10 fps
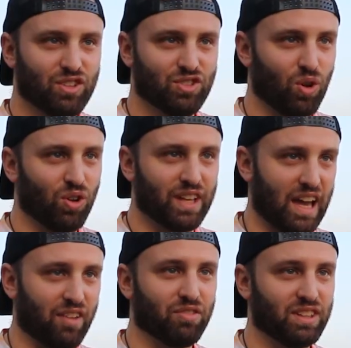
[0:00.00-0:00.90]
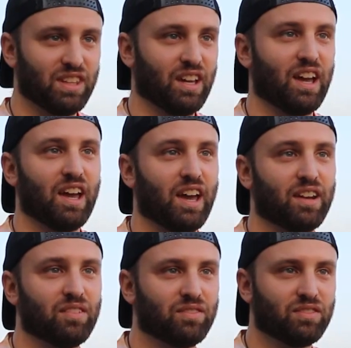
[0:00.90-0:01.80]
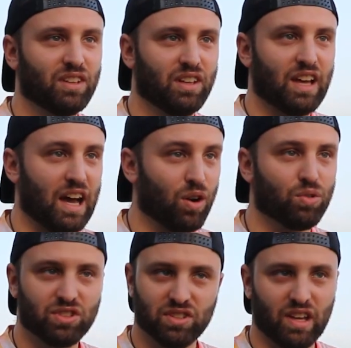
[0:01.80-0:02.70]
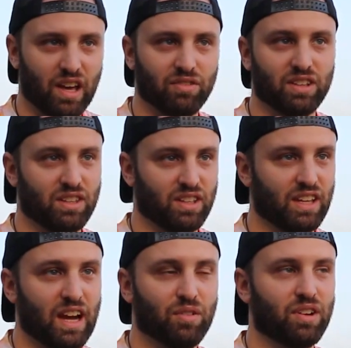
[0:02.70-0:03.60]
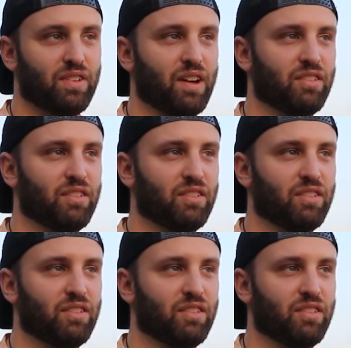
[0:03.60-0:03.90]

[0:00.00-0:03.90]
Sold everything I had. House, everything. Got rid of